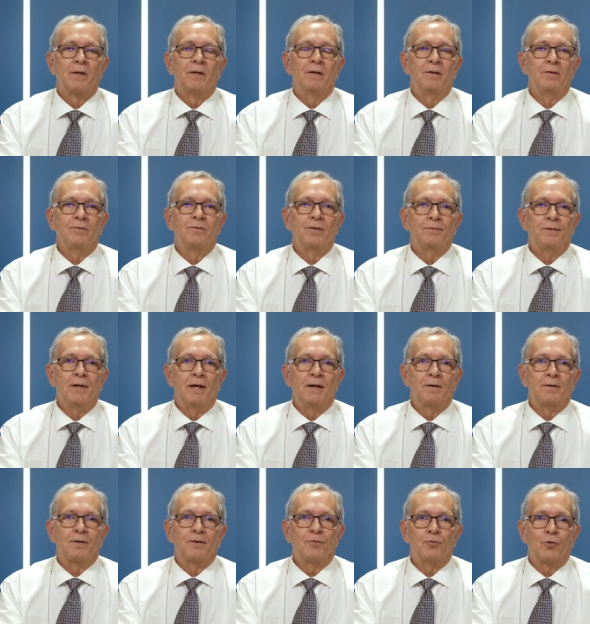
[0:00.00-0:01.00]
is a
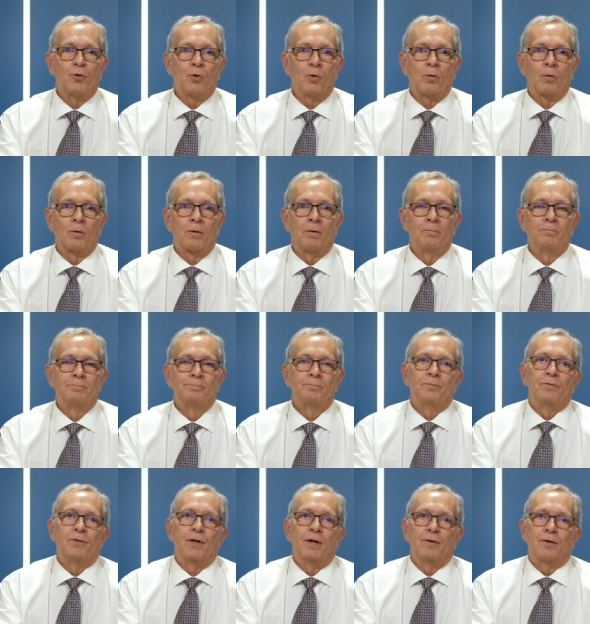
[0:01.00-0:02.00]
data controller.
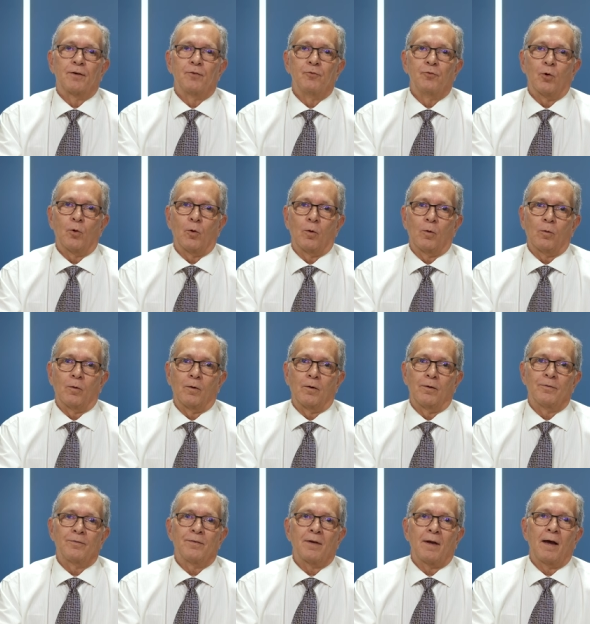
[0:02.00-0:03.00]
Data
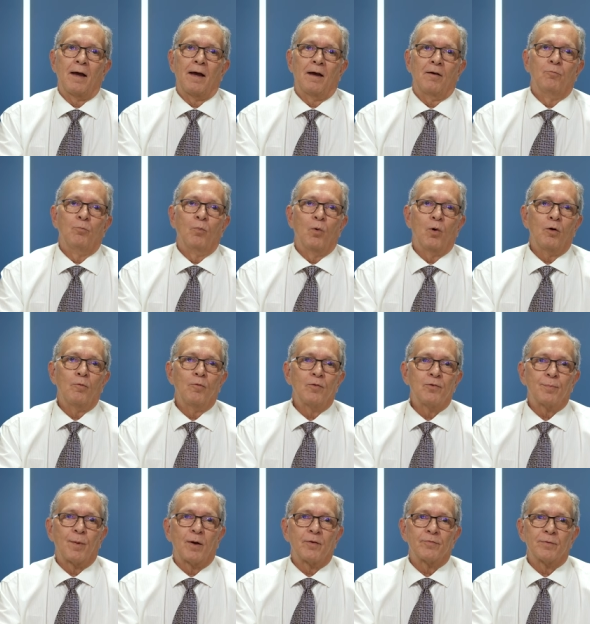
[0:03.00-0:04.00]
controllers have more
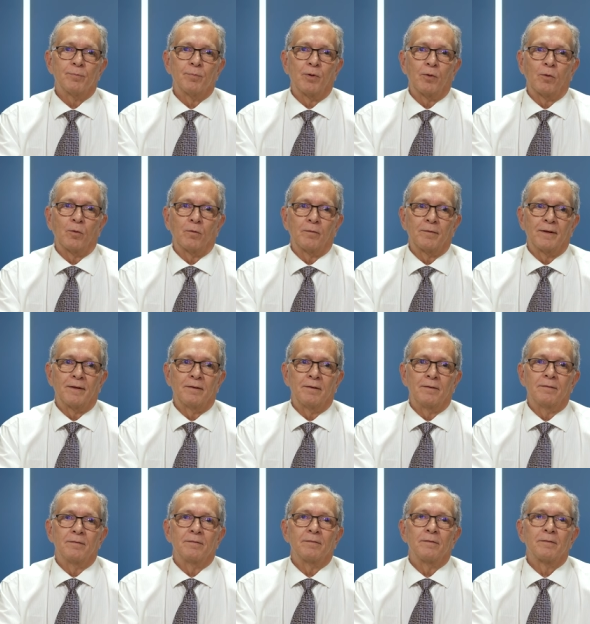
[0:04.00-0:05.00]

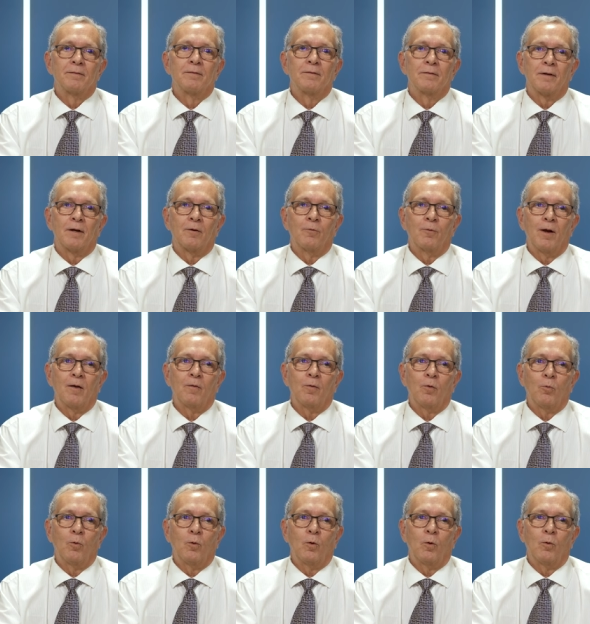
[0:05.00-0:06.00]
responsibilities around the
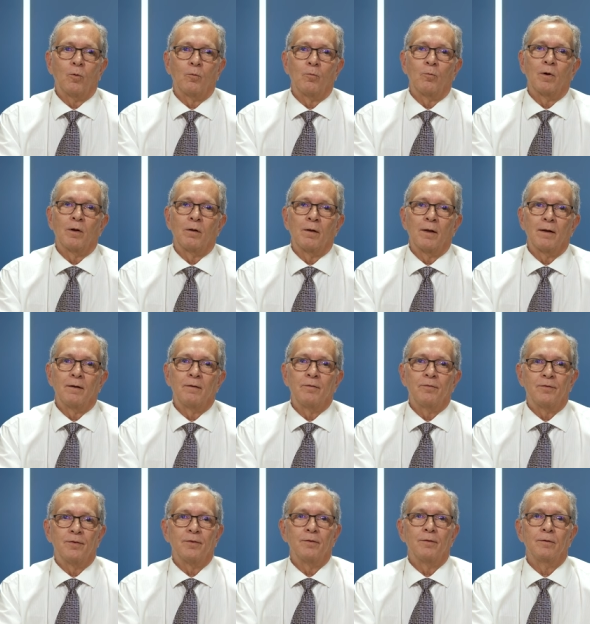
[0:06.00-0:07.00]
world
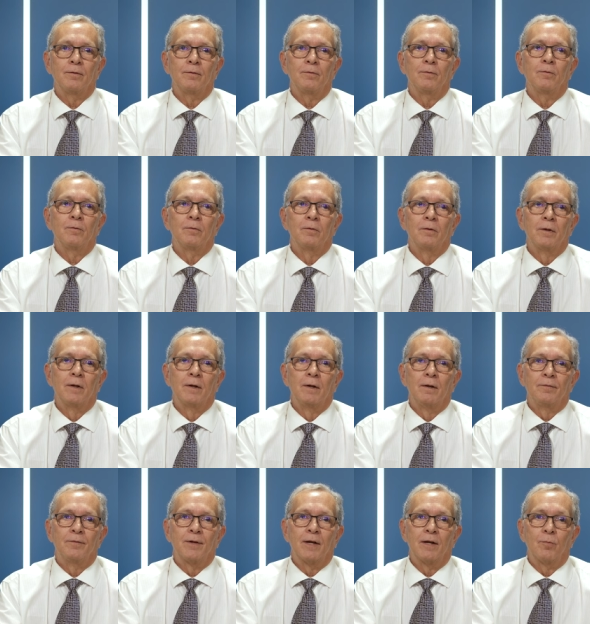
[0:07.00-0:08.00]
related to
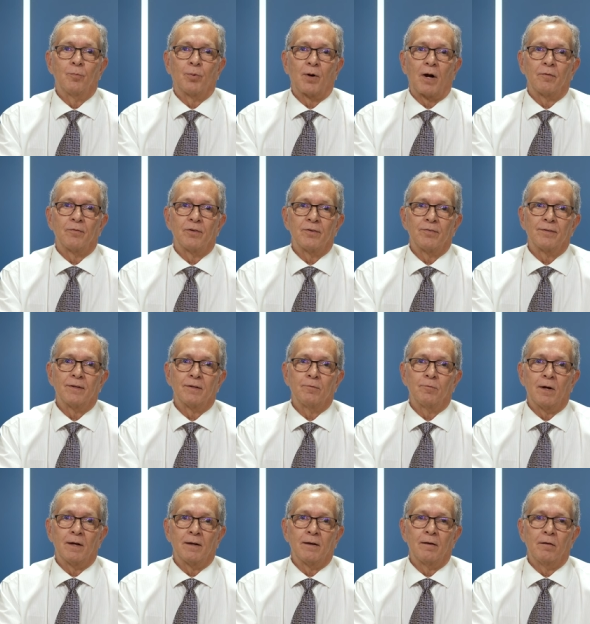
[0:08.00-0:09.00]
data privacy
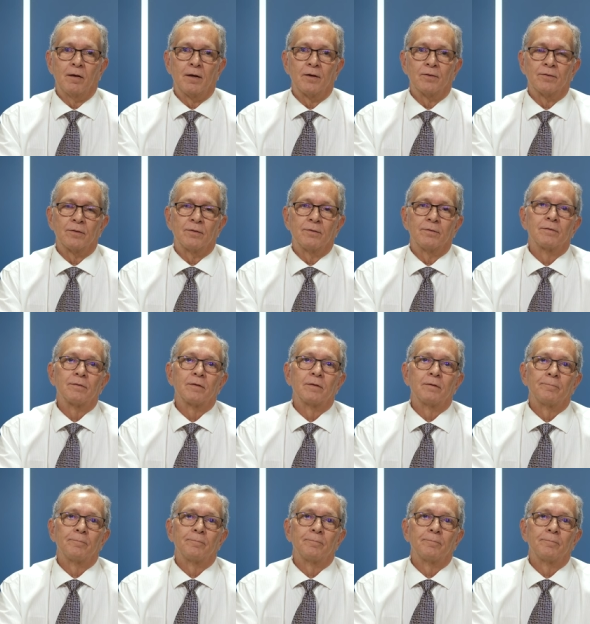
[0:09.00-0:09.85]
regulations.